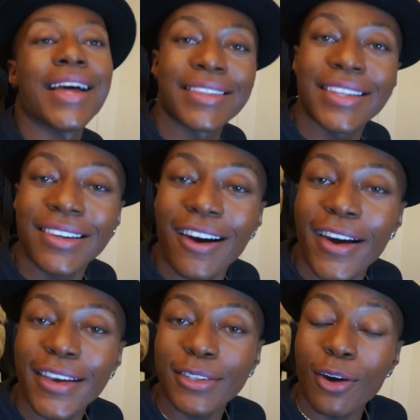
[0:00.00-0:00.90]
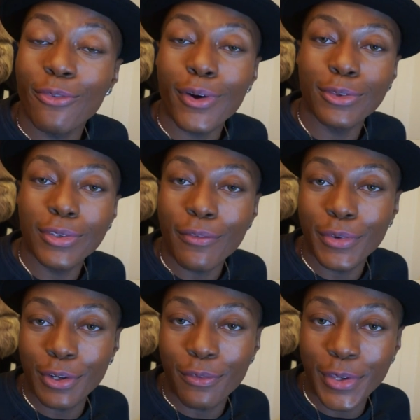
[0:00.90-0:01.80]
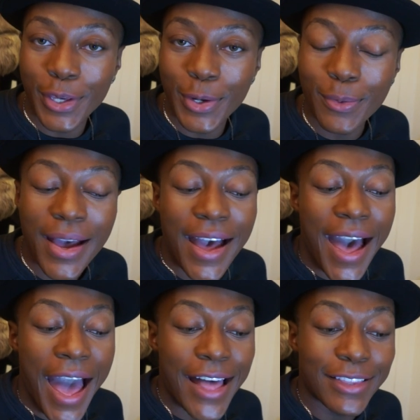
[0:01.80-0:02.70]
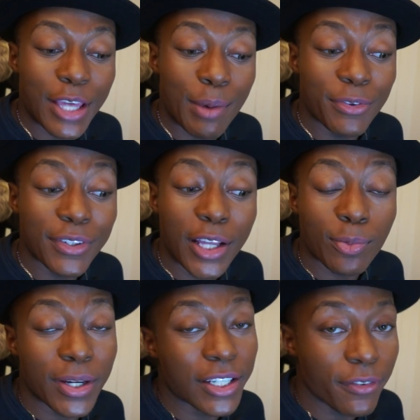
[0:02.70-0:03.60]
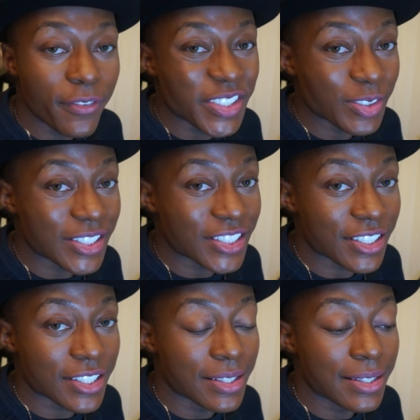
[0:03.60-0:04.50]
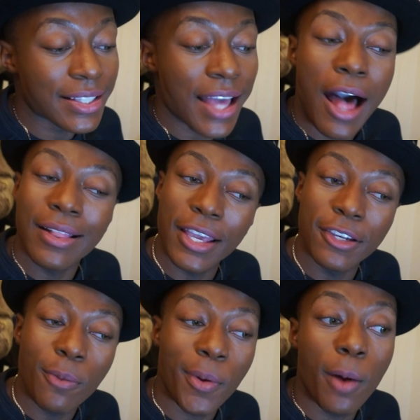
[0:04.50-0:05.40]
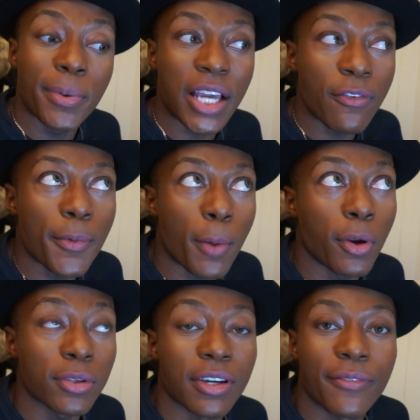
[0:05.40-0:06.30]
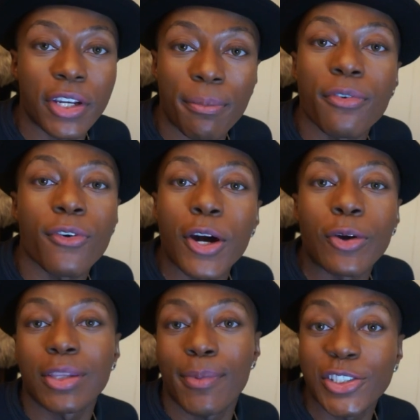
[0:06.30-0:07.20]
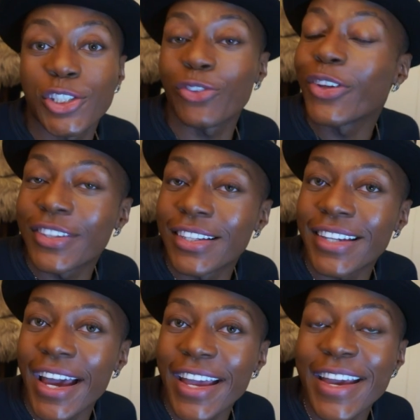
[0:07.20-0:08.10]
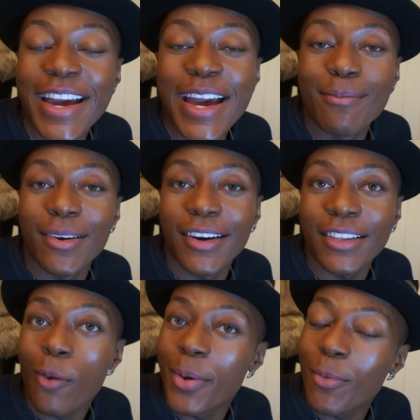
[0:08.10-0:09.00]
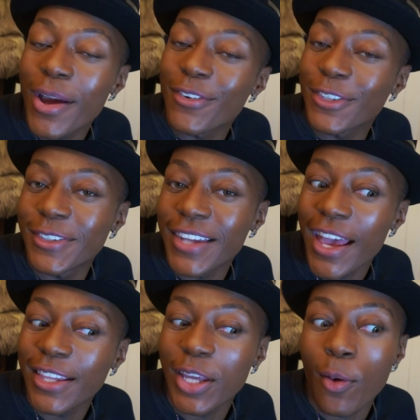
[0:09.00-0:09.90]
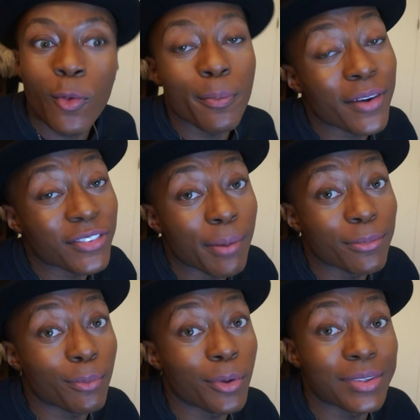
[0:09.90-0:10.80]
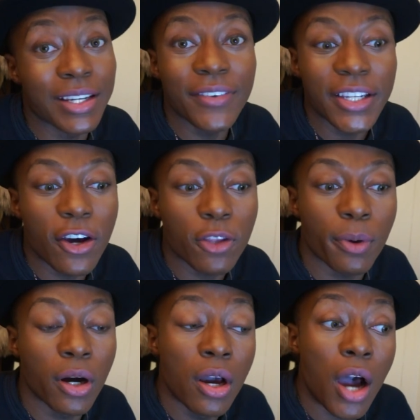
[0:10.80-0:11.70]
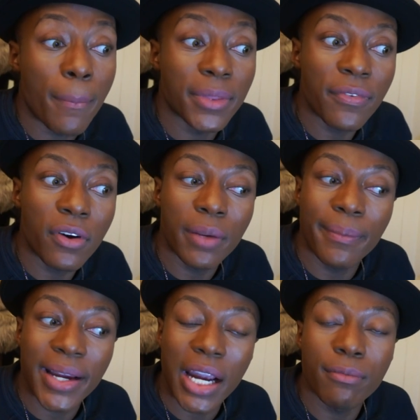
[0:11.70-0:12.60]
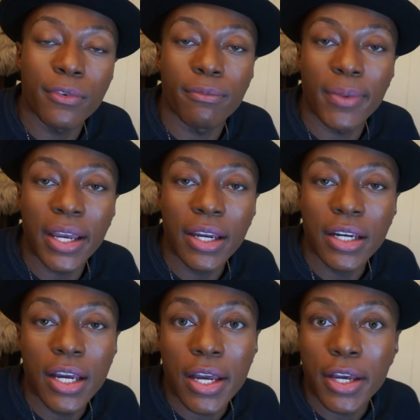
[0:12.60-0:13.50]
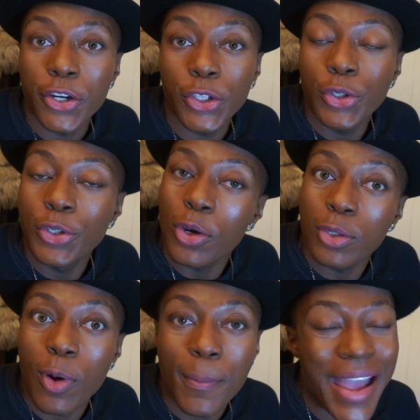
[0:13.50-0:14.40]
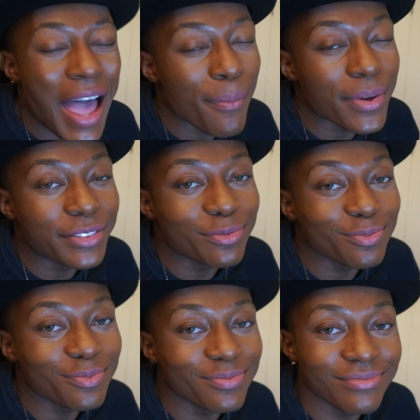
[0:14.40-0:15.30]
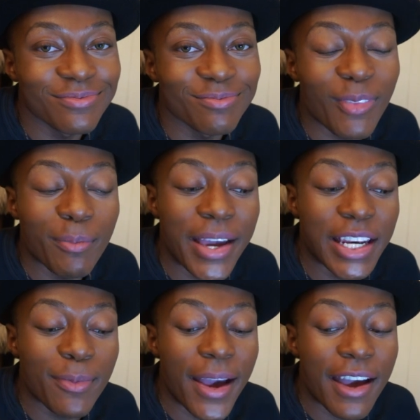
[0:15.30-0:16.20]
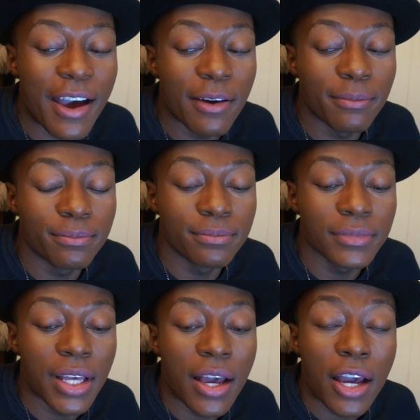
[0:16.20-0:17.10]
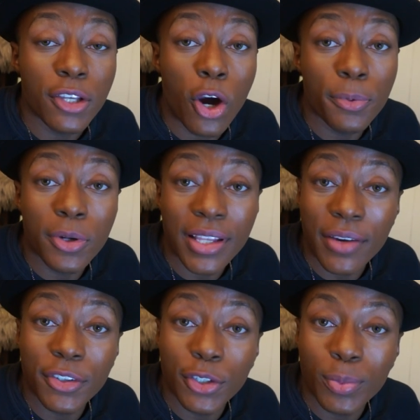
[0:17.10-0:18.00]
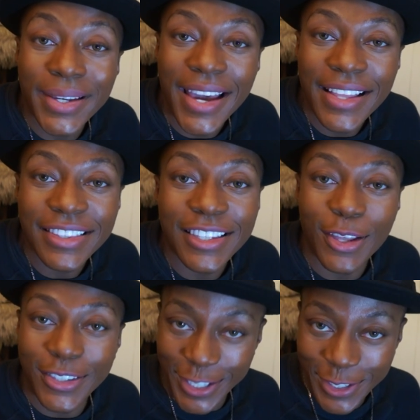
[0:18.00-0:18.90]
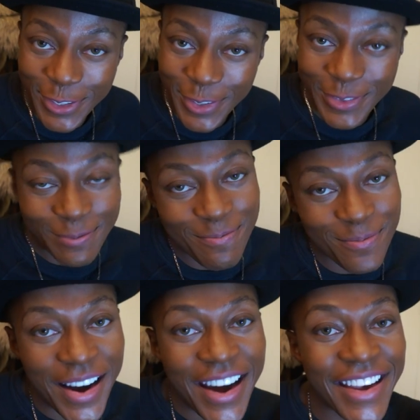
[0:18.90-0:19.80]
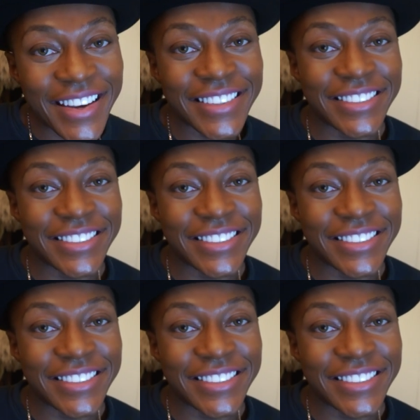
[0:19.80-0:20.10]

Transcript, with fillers: that's it guys so i thought i'd do that video for you and um, if you guys want any other video suggestions i'll let you know but i'll be definitely uploading a video before i go to manchester on sunday because i'll be away for two days so i won't have time to upload any videos but i'm definitely gonna bring my camera with me because who knows what might happen mm-hmm. but anyway um i hope you guys having a good weekend and i'll see you soon bye